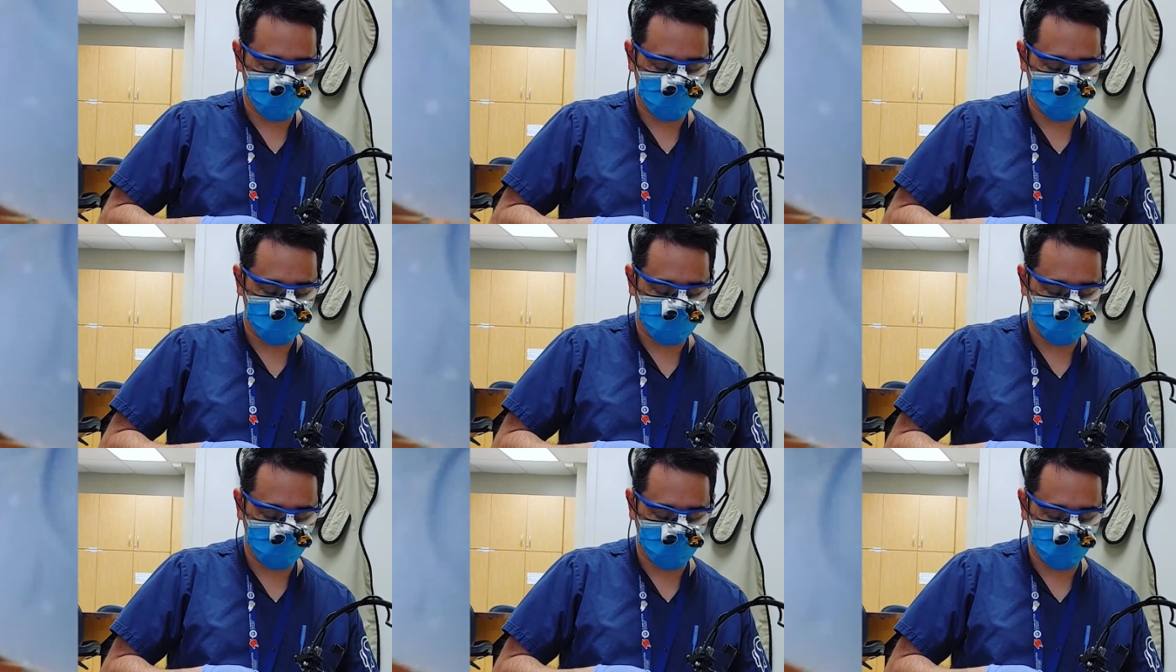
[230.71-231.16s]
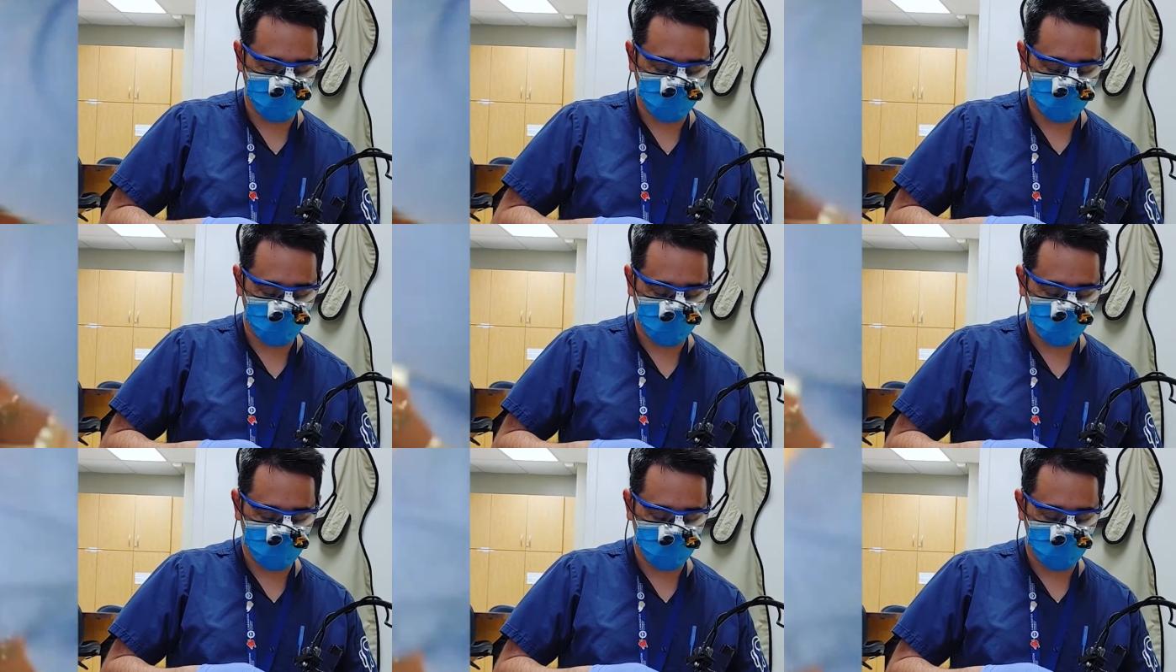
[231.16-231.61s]
to be working
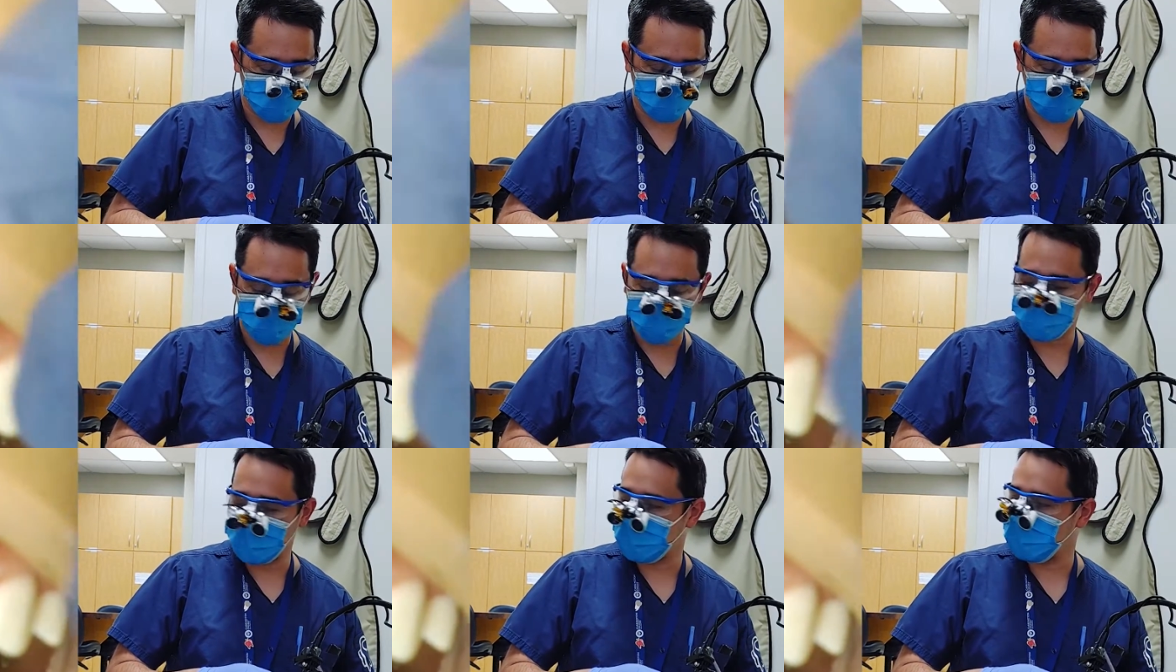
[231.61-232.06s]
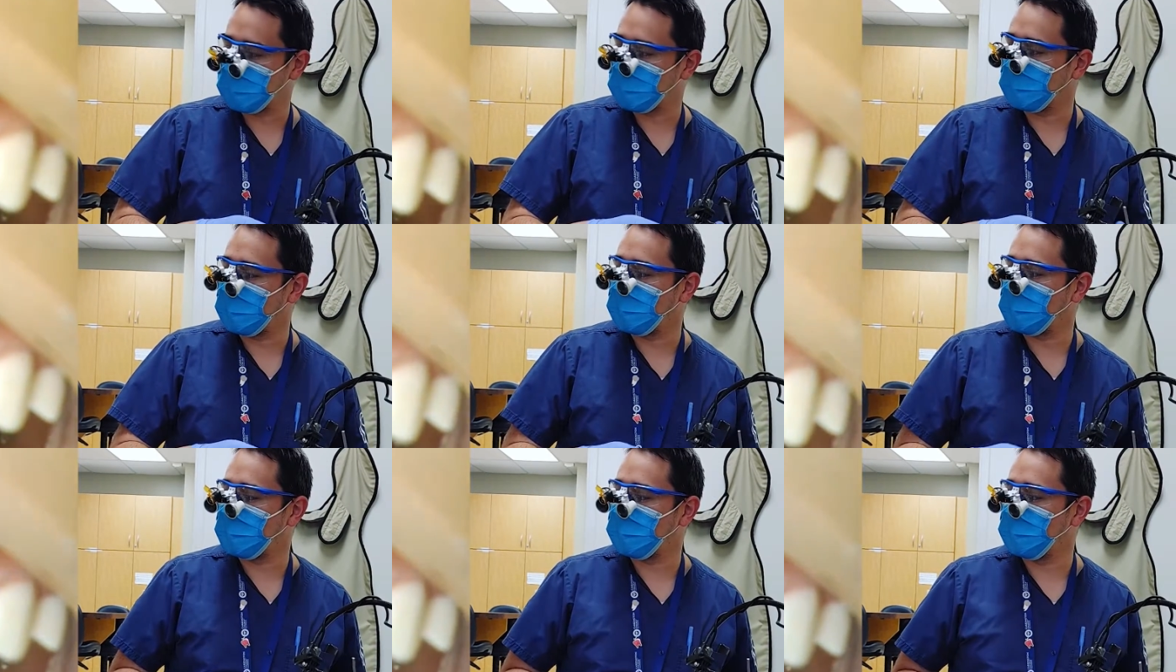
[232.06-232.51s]
on, just to make sure
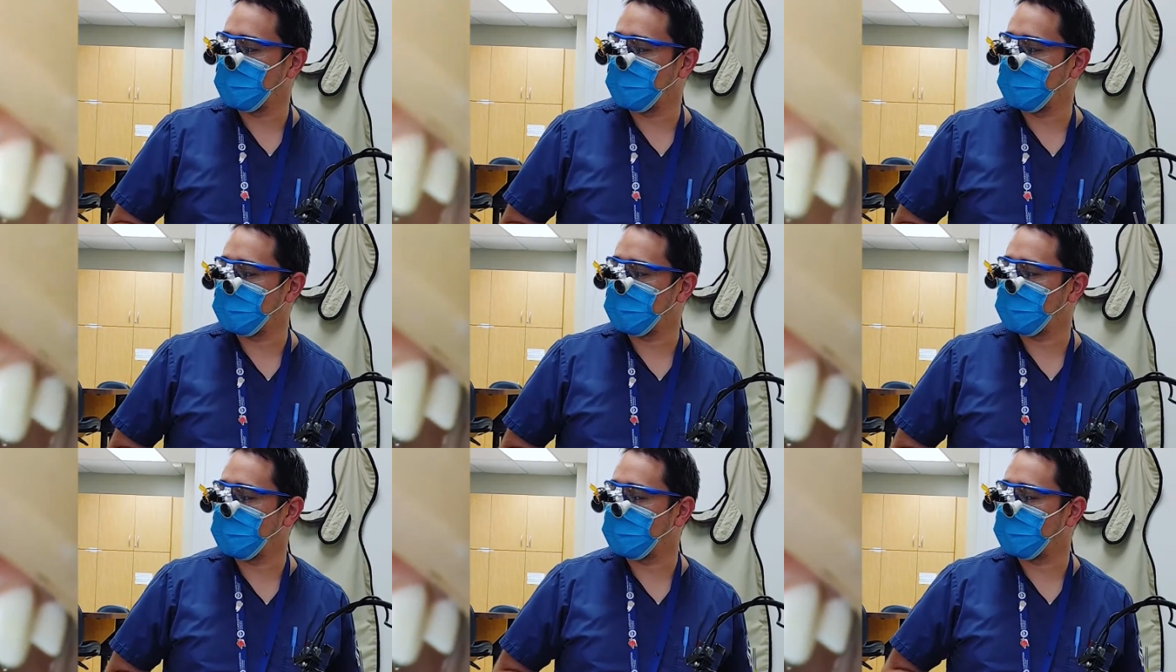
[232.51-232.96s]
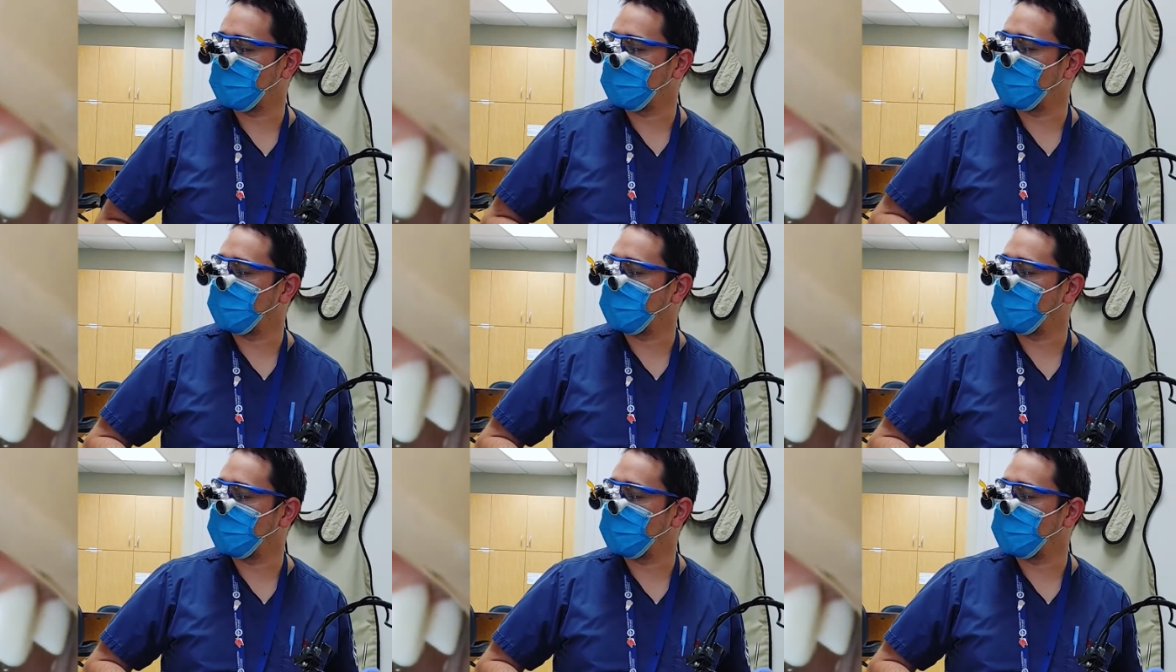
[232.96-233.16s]
that there's nothing